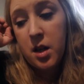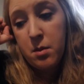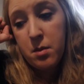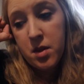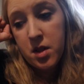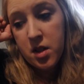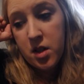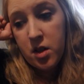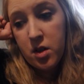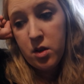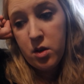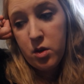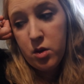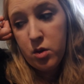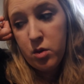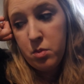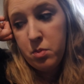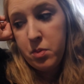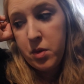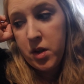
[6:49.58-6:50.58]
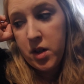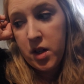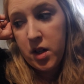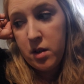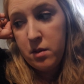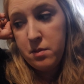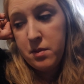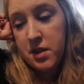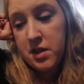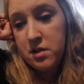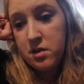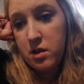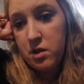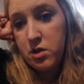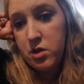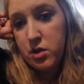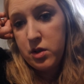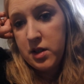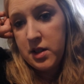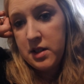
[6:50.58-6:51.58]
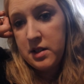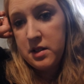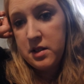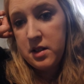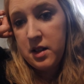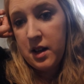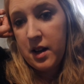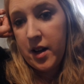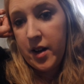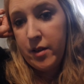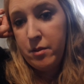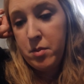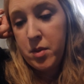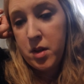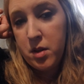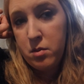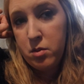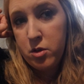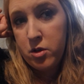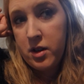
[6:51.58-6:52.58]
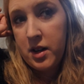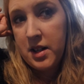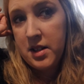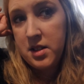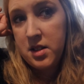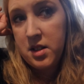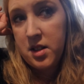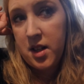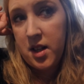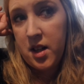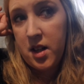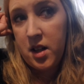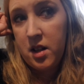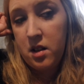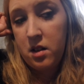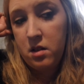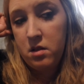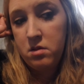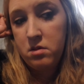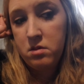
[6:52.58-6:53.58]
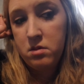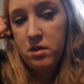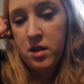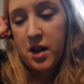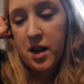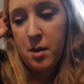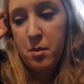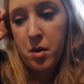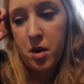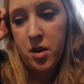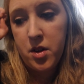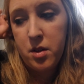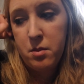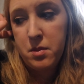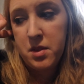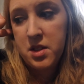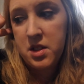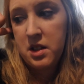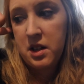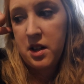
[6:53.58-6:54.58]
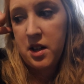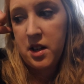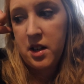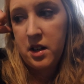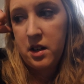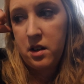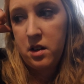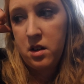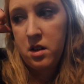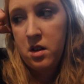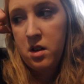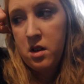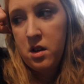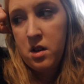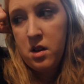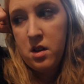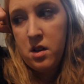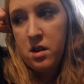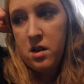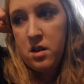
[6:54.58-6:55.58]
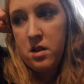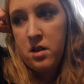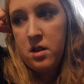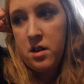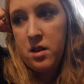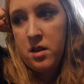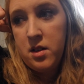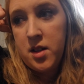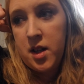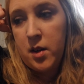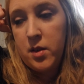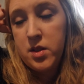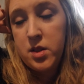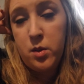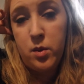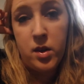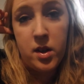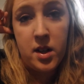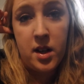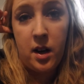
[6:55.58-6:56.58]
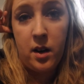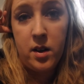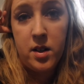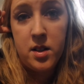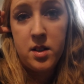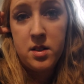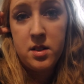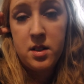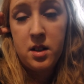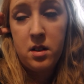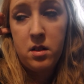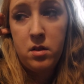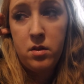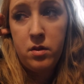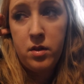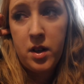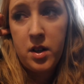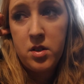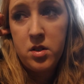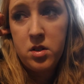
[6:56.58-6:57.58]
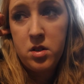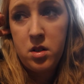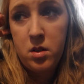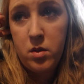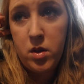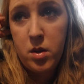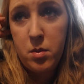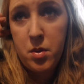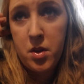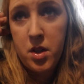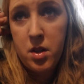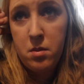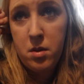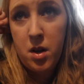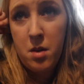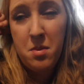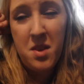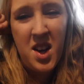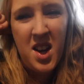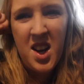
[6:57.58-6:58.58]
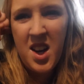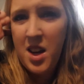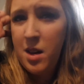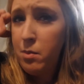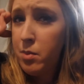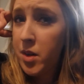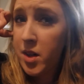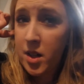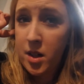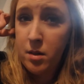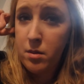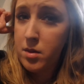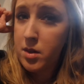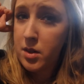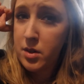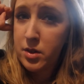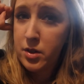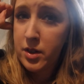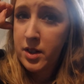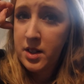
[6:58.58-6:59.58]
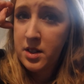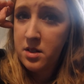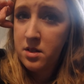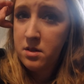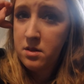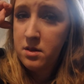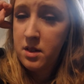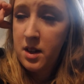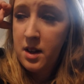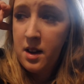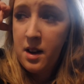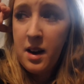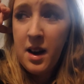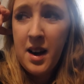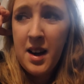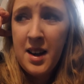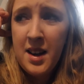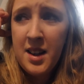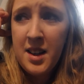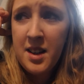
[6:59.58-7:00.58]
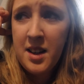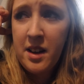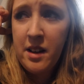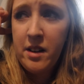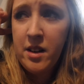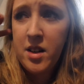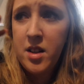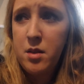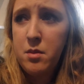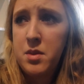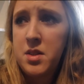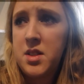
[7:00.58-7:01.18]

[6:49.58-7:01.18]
I'm going to go put up these groceries. I've been procrastinating. I brought them inside that was a workout in itself. I just don't want to put them up. I hate putting up groceries. I hate carrying them